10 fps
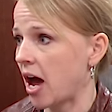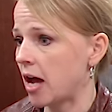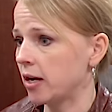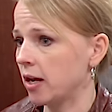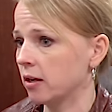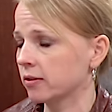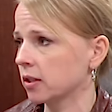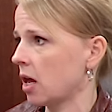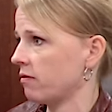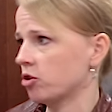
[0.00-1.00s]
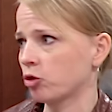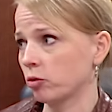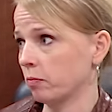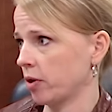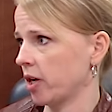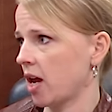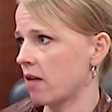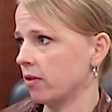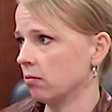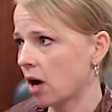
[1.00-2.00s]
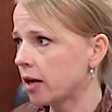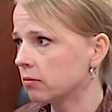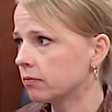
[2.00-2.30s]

that is leveraged pretty heavy, right? For,